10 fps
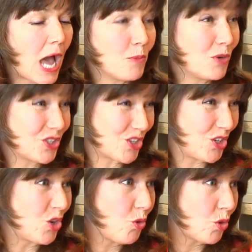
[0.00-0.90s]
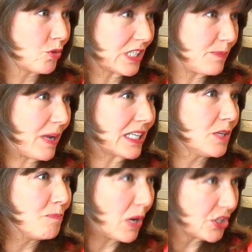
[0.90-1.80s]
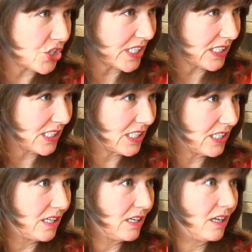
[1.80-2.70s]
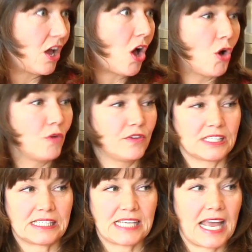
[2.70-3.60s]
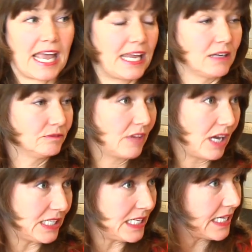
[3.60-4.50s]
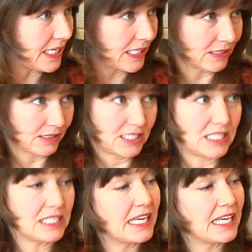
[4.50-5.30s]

How much should an author expect to budget over, say, a year to